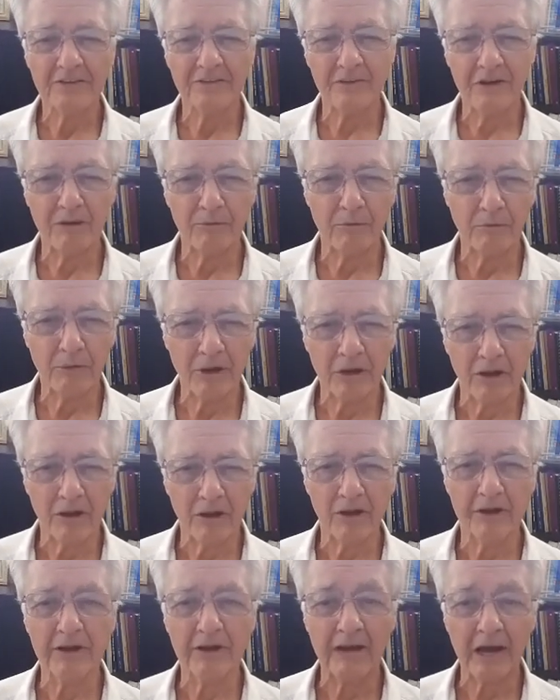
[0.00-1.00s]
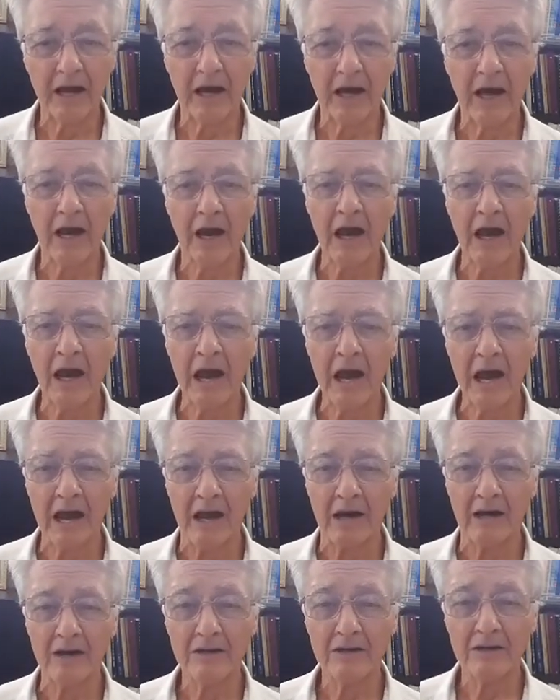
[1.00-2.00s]
what we call an
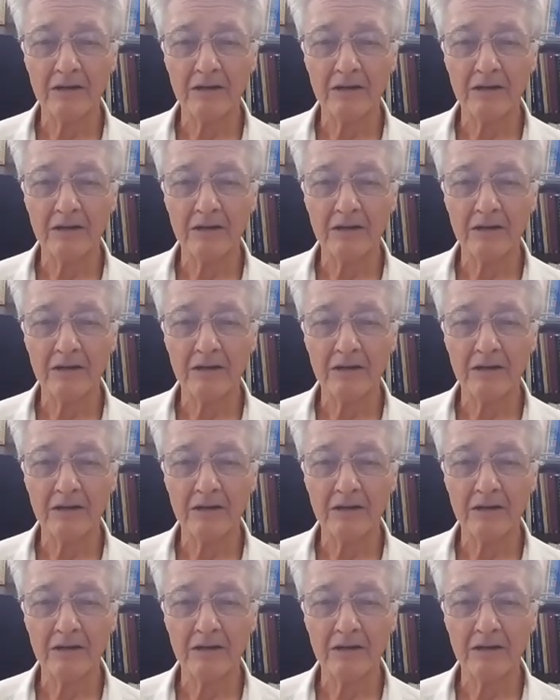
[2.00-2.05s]
aha.